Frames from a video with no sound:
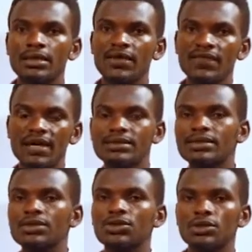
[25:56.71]
the
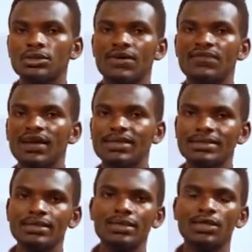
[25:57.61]

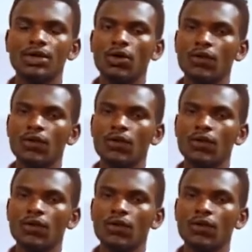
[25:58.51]
vaccine